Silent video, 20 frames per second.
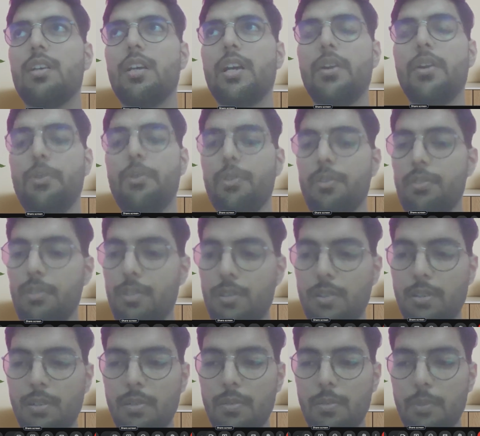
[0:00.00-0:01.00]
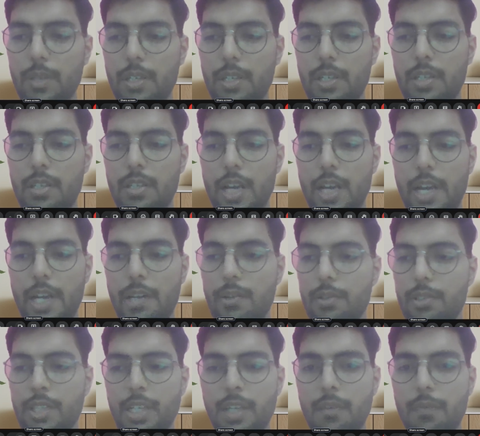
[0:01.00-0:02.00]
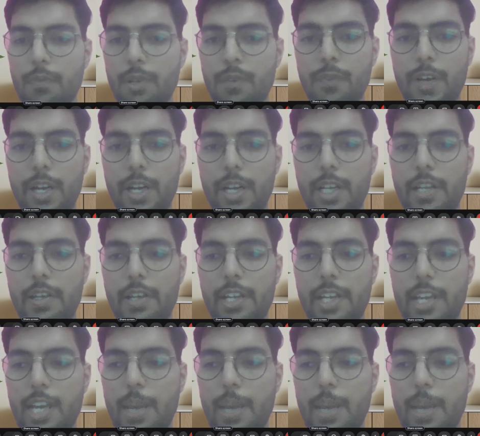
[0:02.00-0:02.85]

I don't know, but I don't think Fargate has any